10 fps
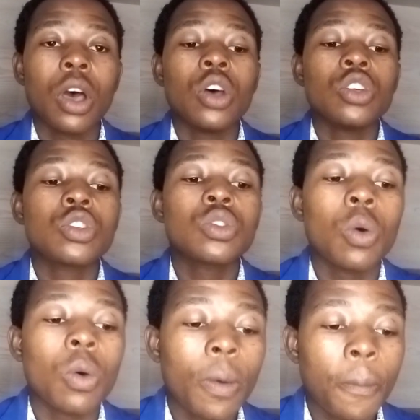
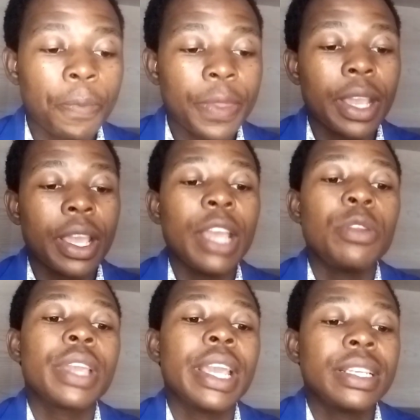so
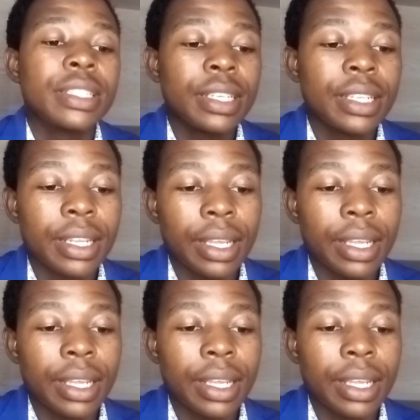education